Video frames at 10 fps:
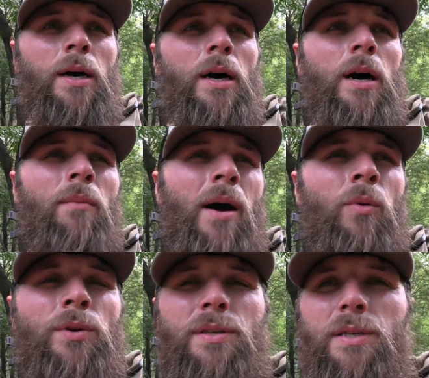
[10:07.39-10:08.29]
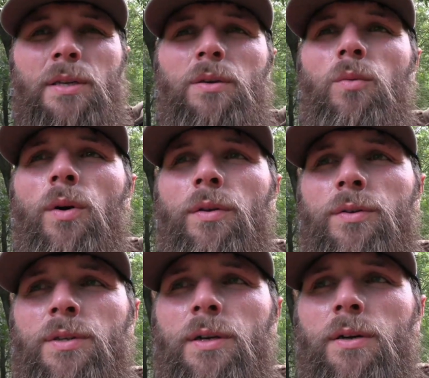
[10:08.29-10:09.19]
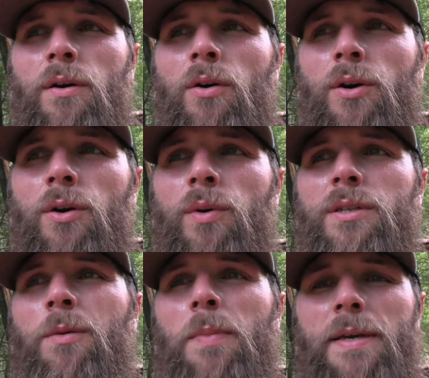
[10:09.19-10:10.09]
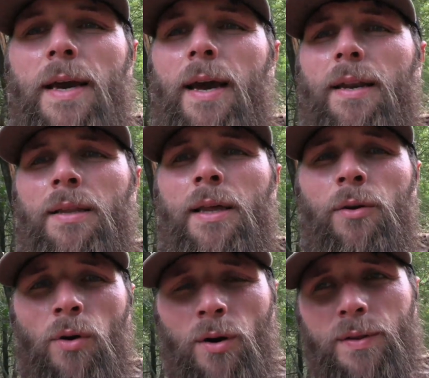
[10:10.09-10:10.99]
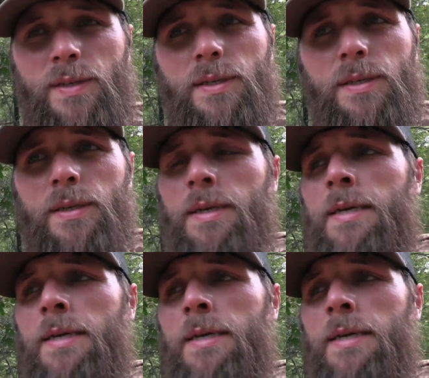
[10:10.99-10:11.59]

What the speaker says: I want to see where those deer are going to be at later on in the season.